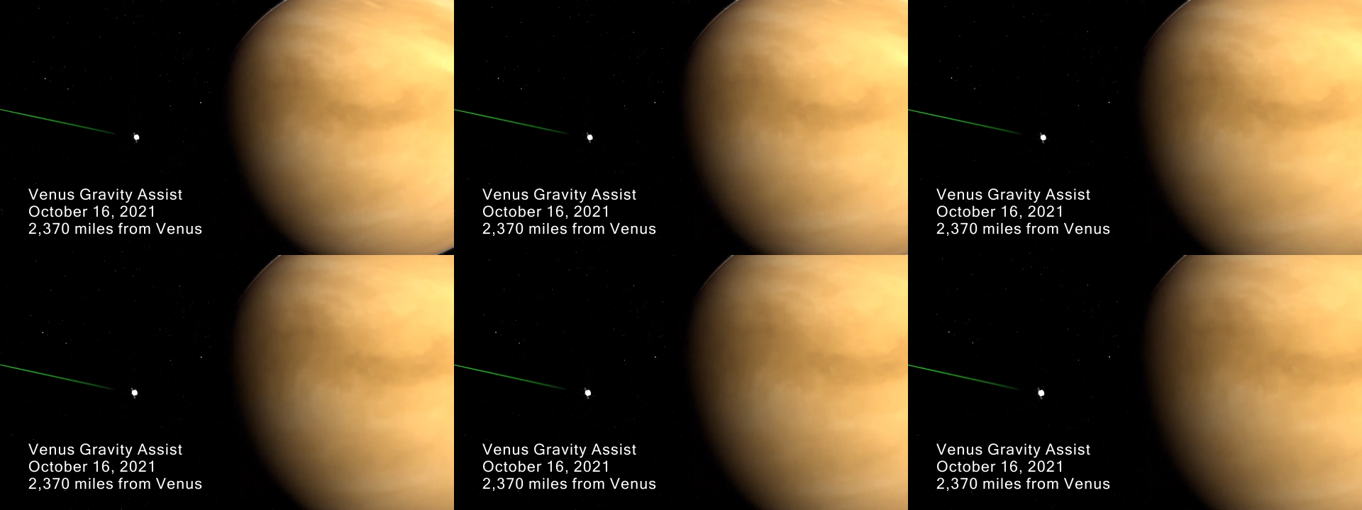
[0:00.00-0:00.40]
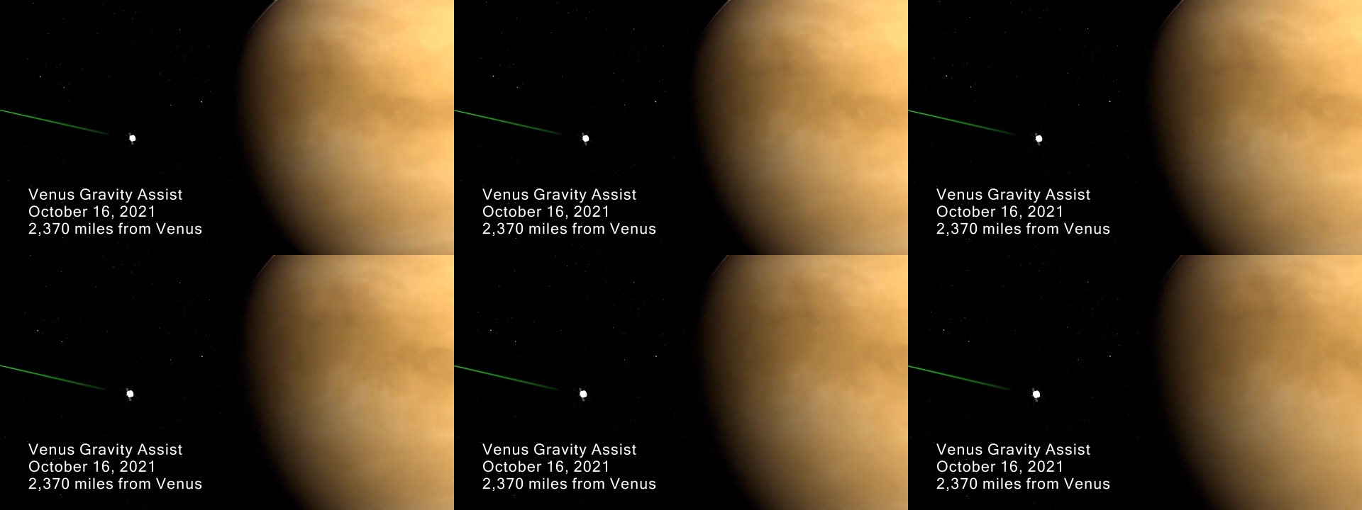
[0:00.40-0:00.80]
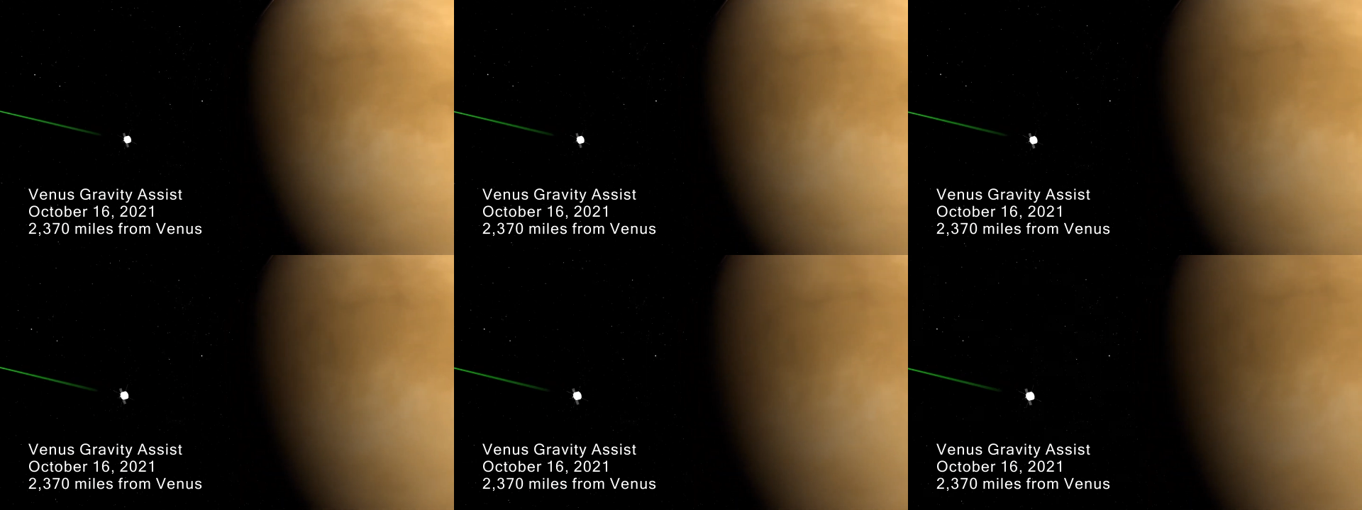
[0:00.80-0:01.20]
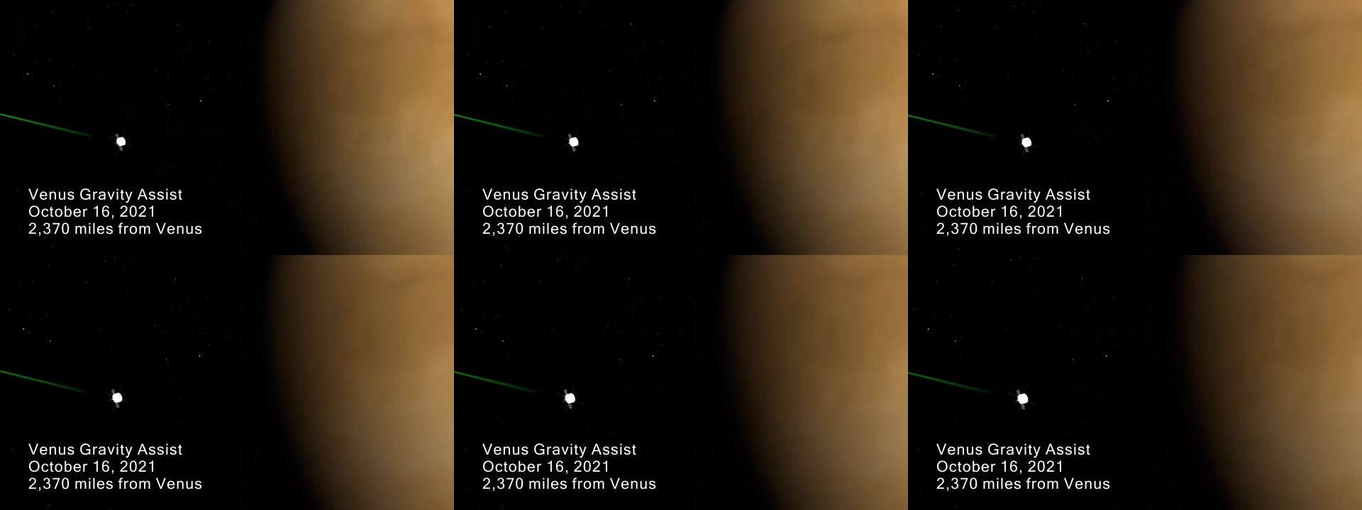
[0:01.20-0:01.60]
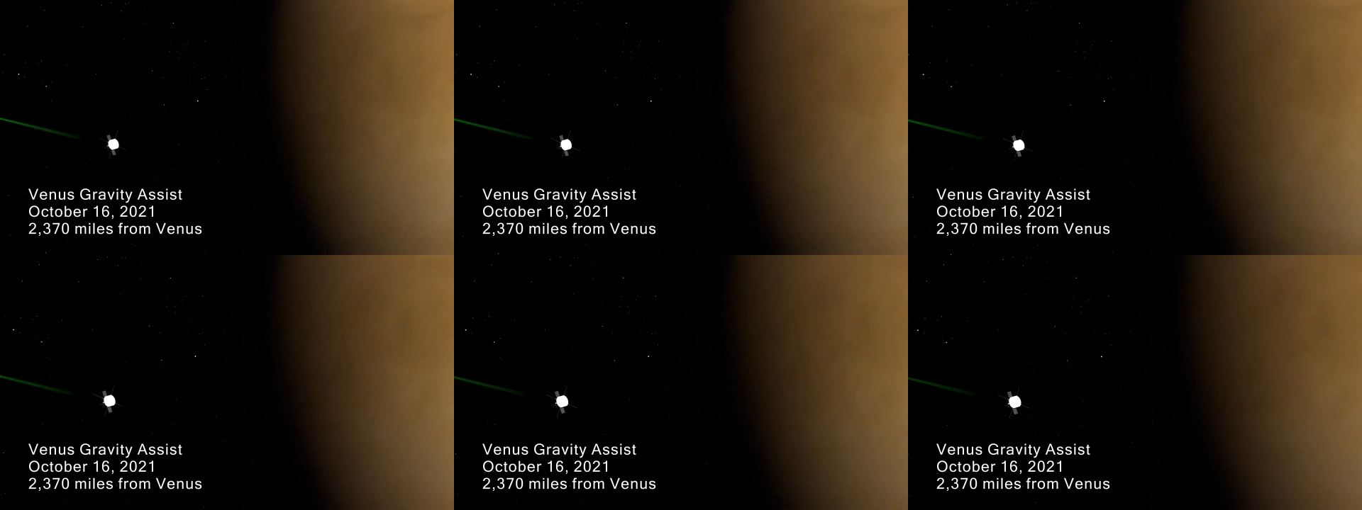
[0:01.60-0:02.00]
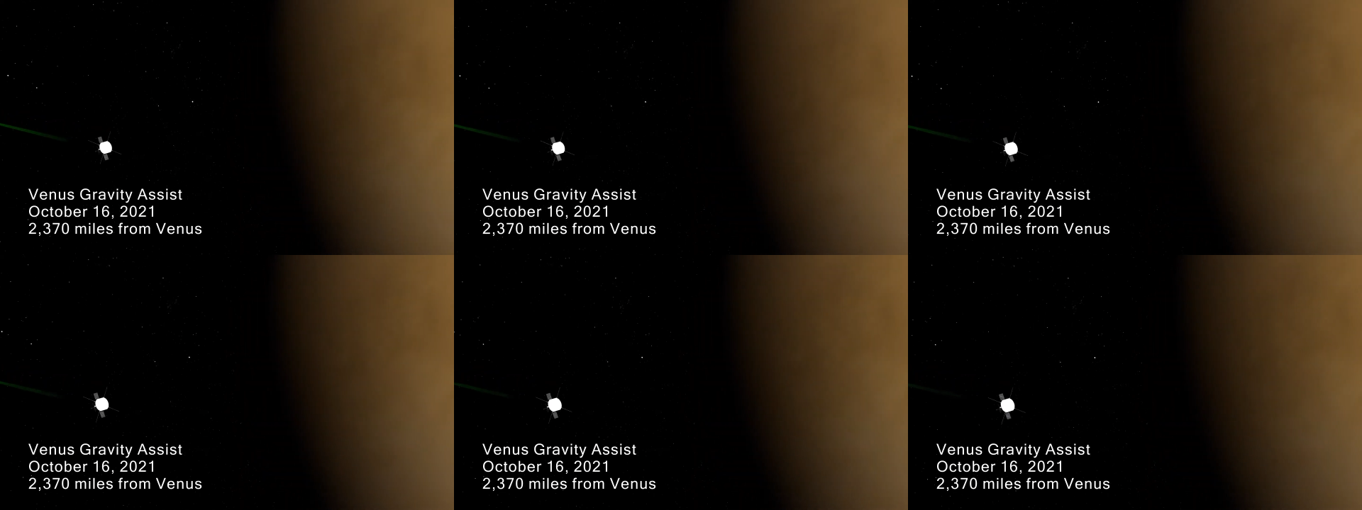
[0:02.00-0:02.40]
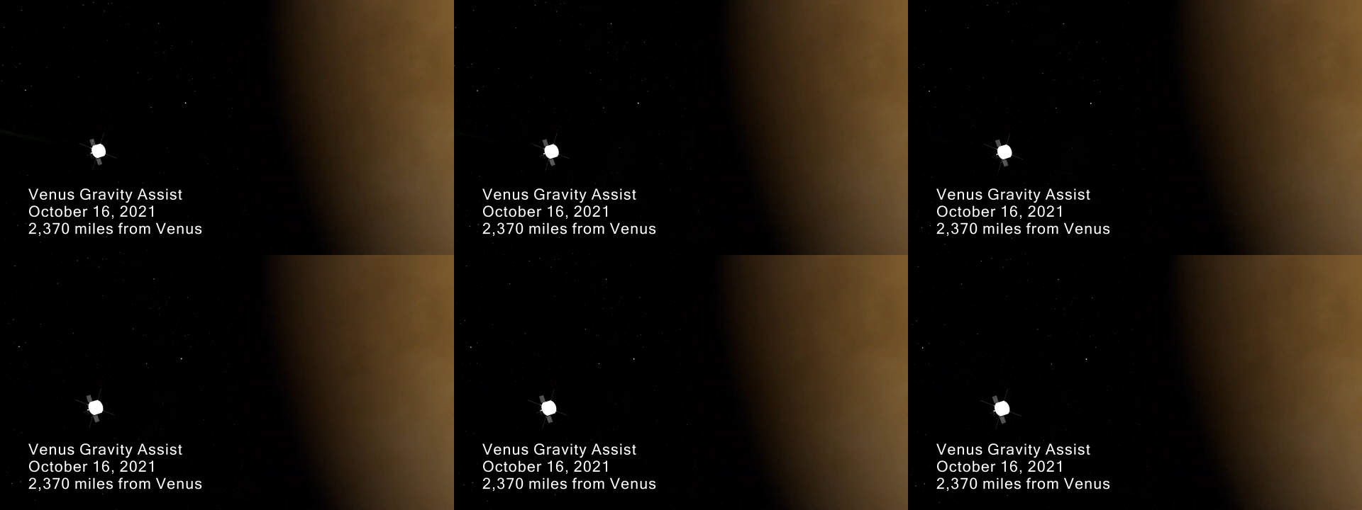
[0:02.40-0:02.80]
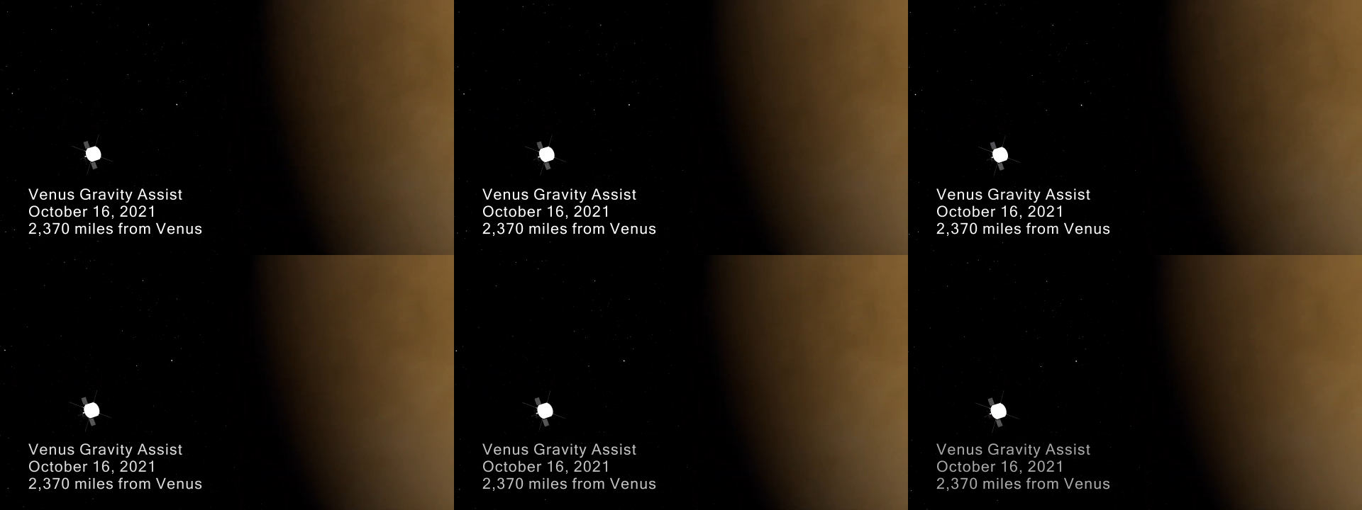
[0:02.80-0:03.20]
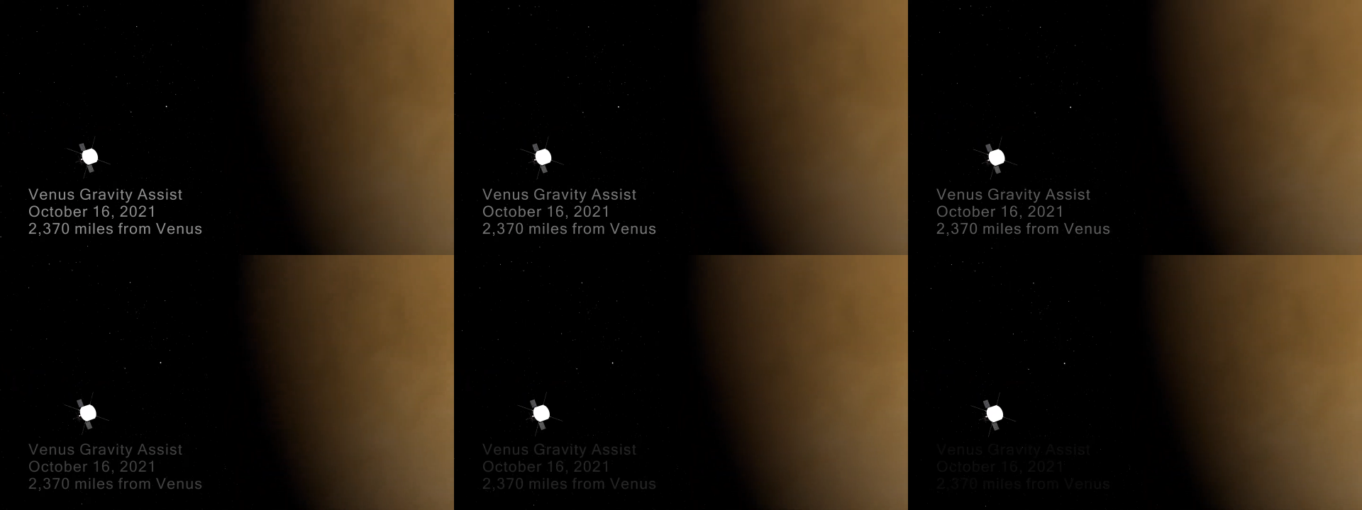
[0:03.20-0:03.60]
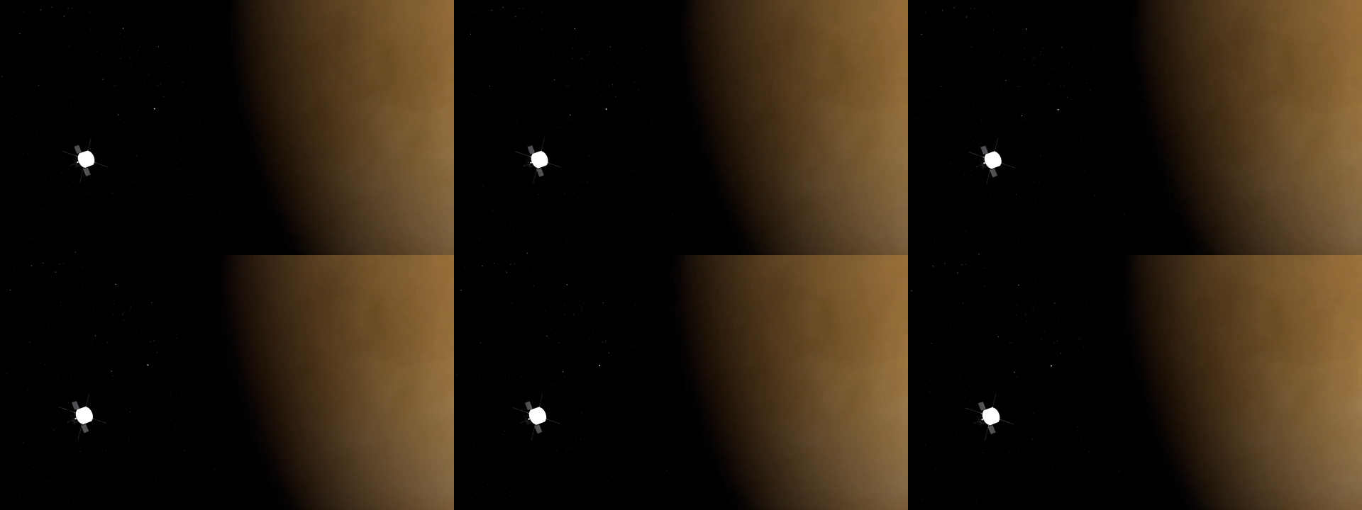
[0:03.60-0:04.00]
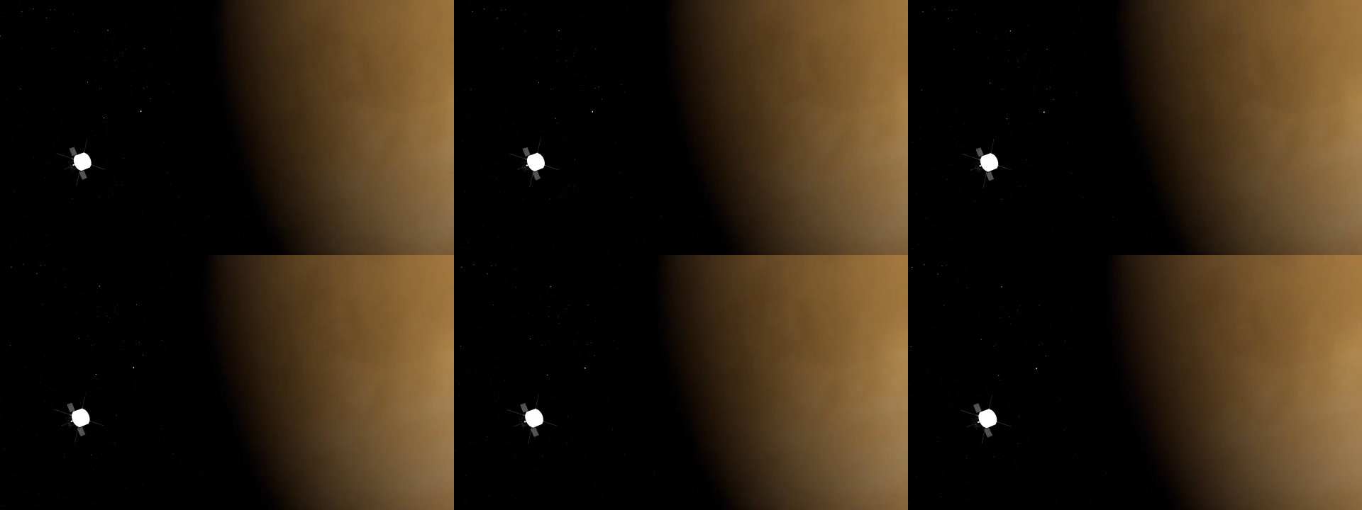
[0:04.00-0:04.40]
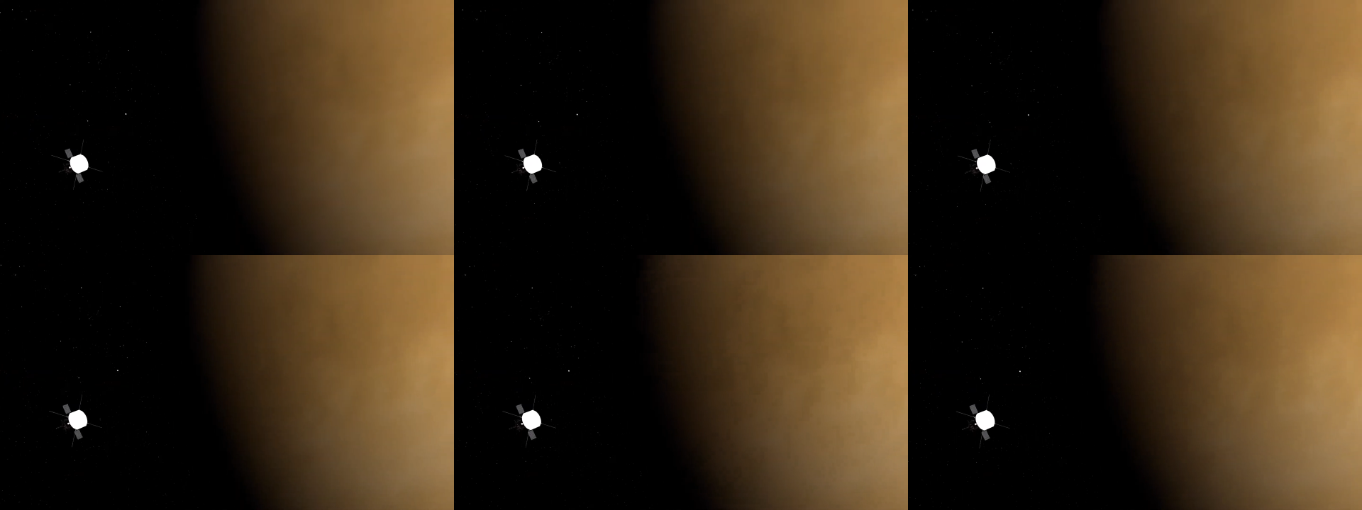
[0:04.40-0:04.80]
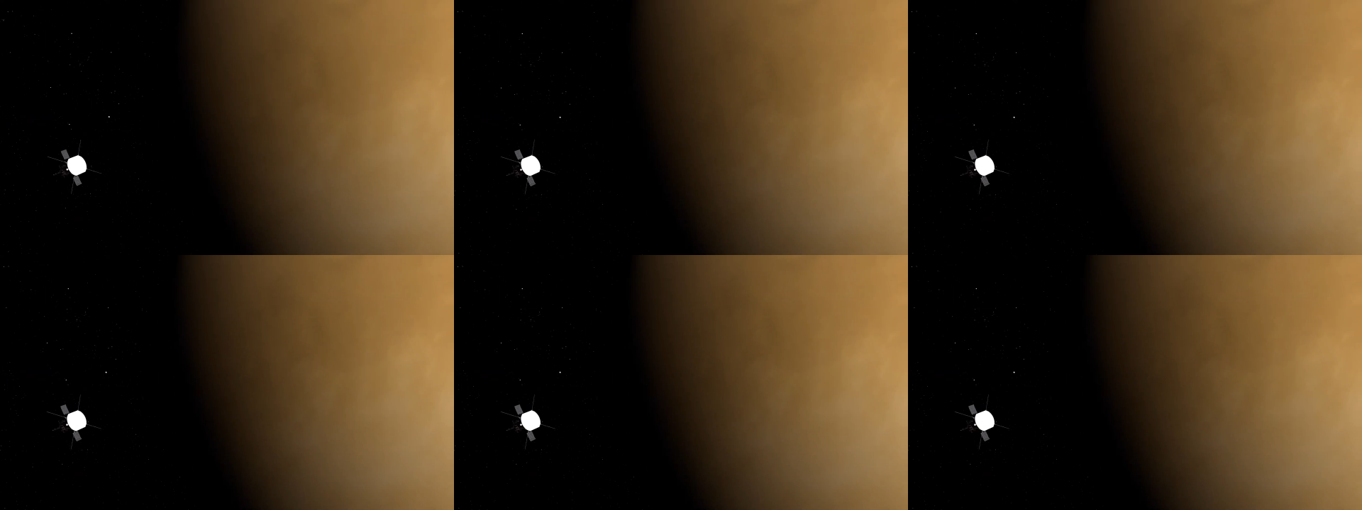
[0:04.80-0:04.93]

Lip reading: Nobody's mouth can be seen.